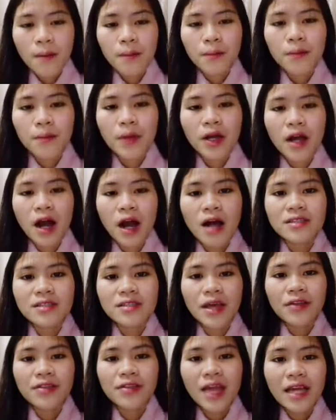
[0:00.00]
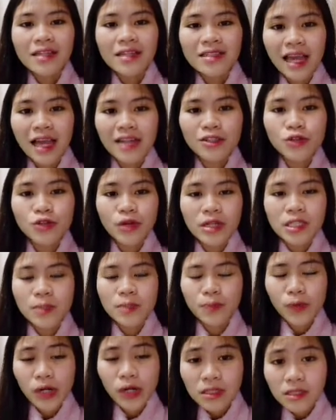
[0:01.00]
because they tend to
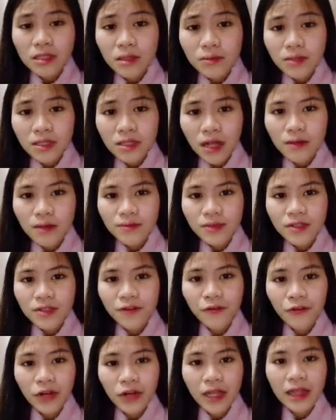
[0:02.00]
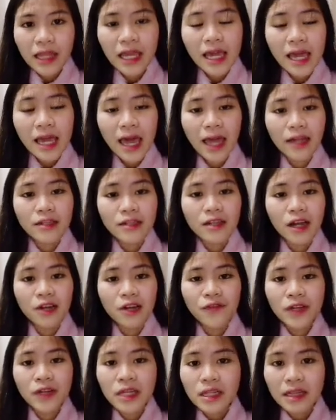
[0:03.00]
express themselves freely and
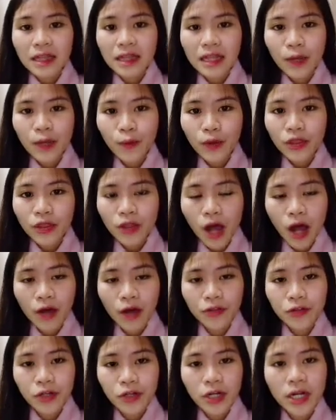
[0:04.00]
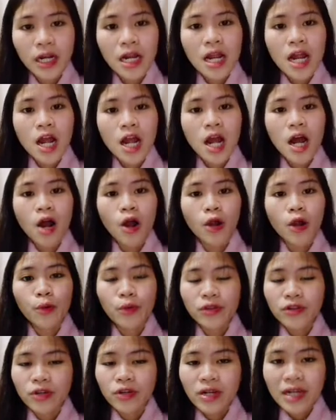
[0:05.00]
confidently with
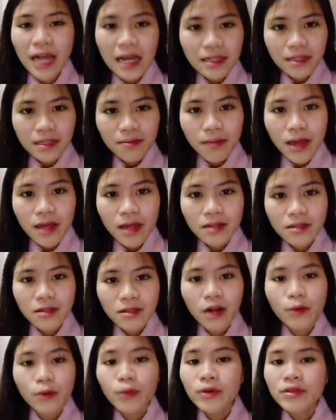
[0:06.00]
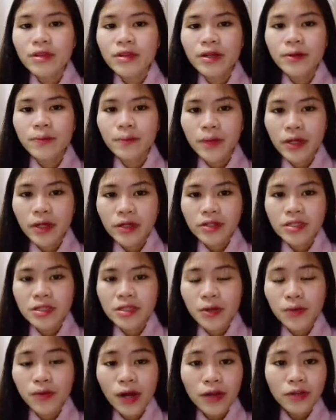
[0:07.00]
their classmates or with their peers,
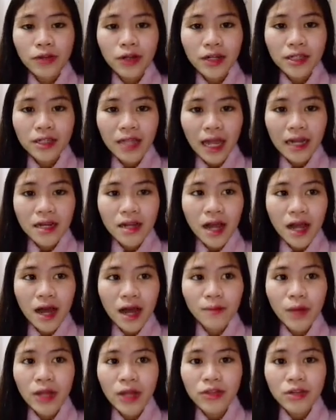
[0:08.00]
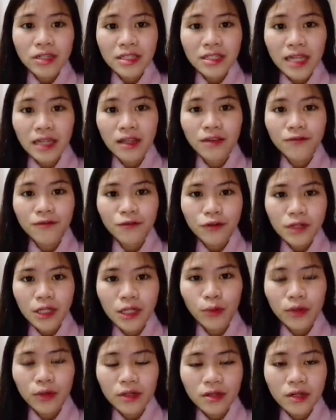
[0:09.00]
rather than understanding fully
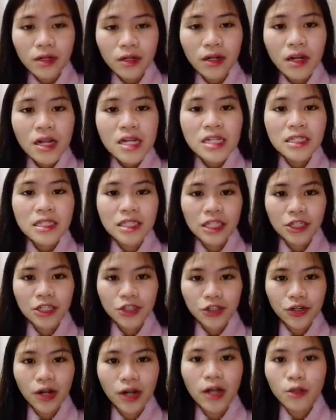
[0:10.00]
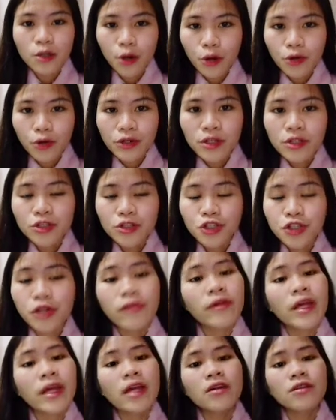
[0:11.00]
with their teacher alone
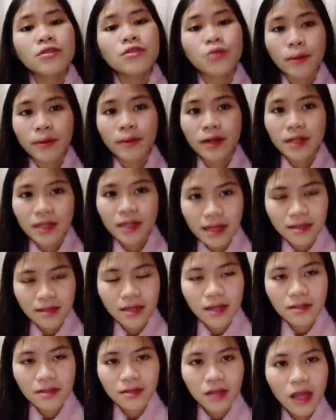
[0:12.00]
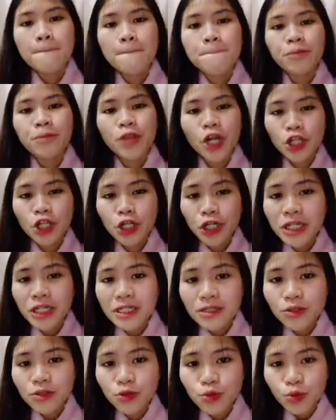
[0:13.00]
during normal classes. The learned
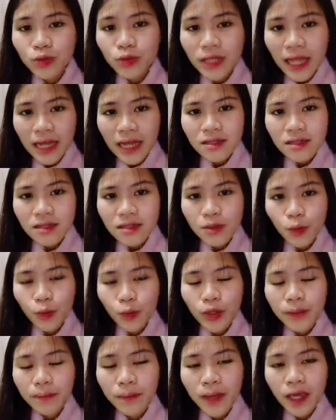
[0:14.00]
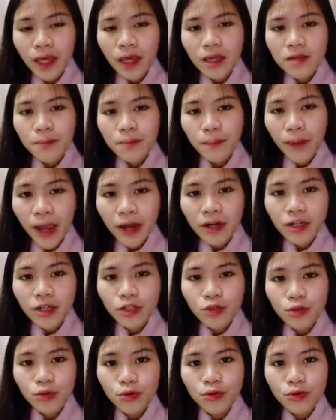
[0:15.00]
students would be paired
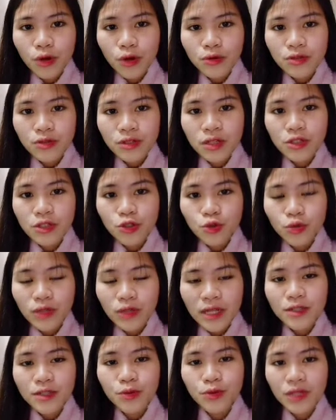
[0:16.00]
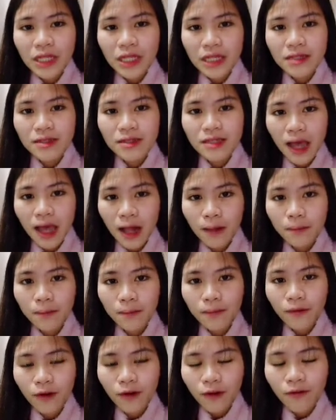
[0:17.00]
to those students who needs help
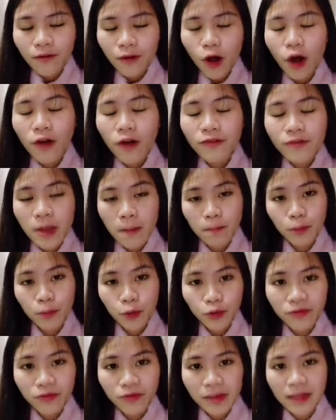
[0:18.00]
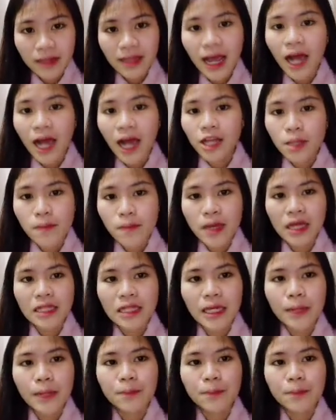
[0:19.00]
of improvement academically.